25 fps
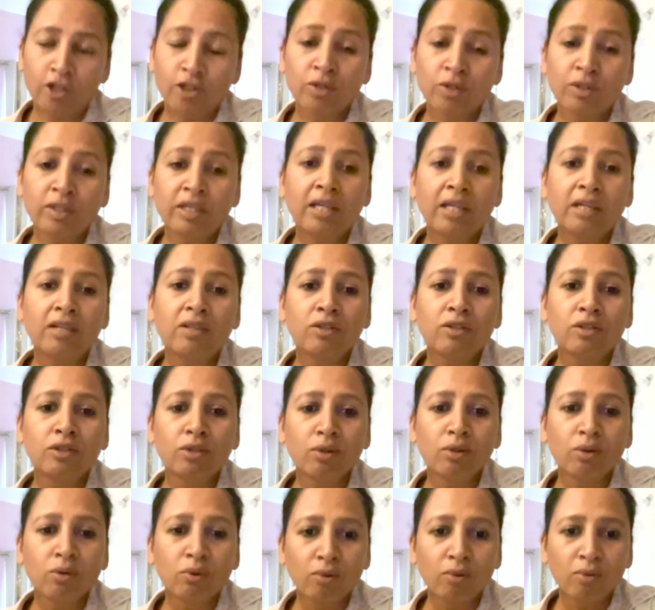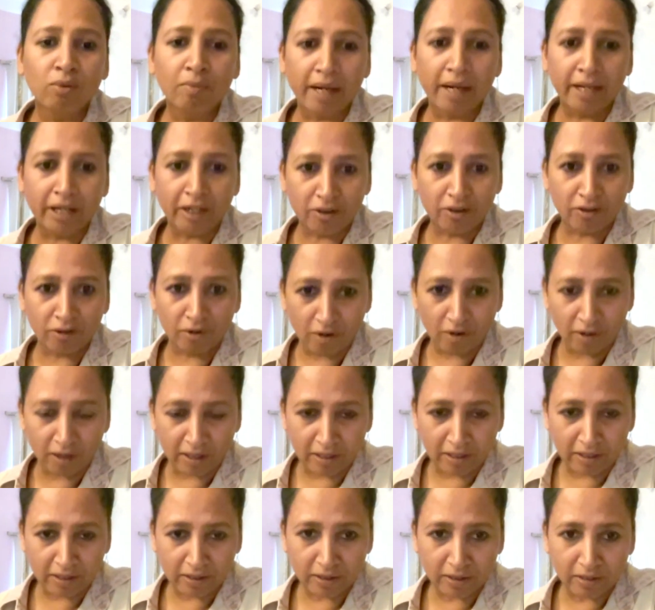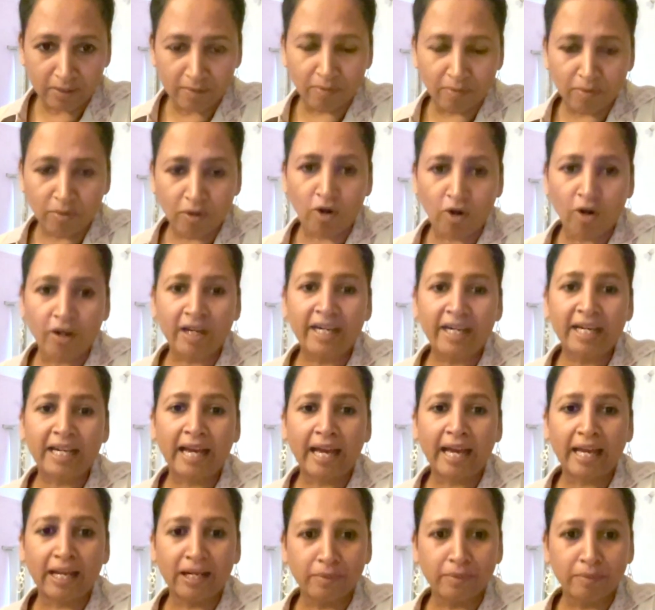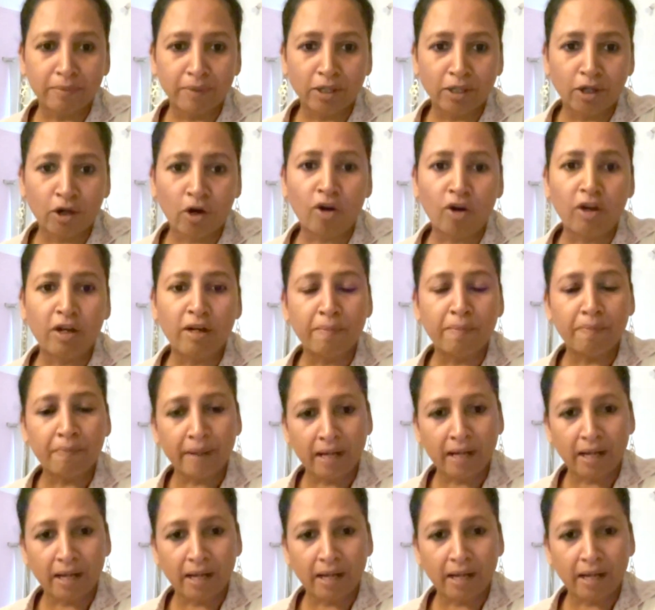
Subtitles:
So there is no microorganism or an animal or a